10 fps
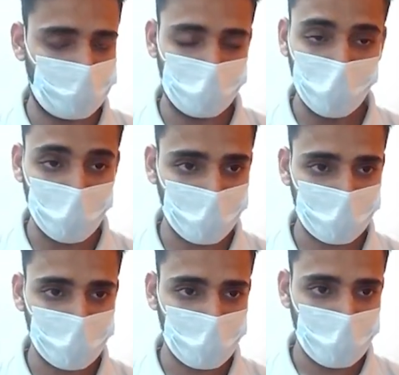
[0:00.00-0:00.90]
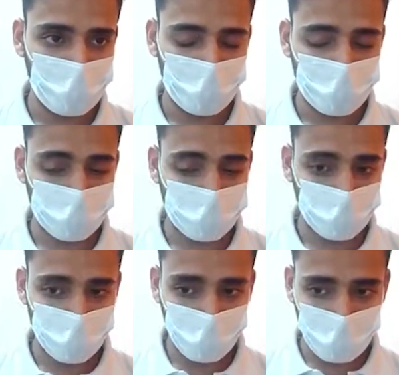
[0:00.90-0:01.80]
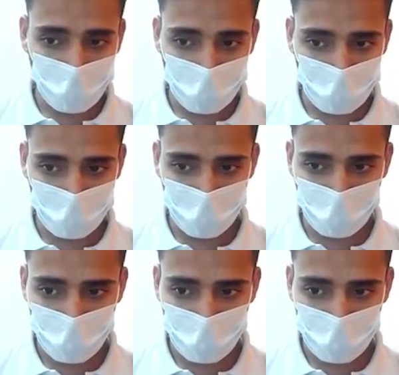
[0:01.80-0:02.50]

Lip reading: Okay. So we will return